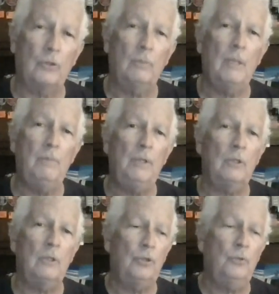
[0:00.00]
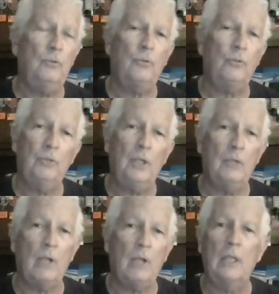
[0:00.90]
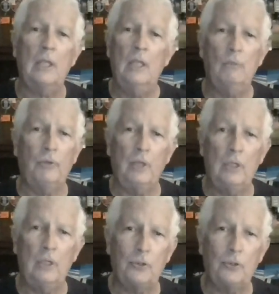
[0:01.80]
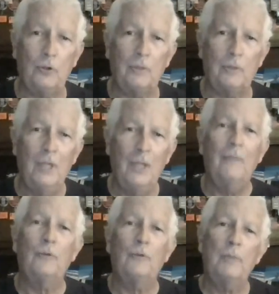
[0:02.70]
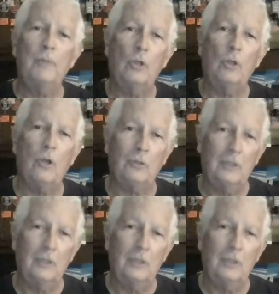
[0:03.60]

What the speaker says: There may be a 2 or 3 day, like with any storm, there will be a lull,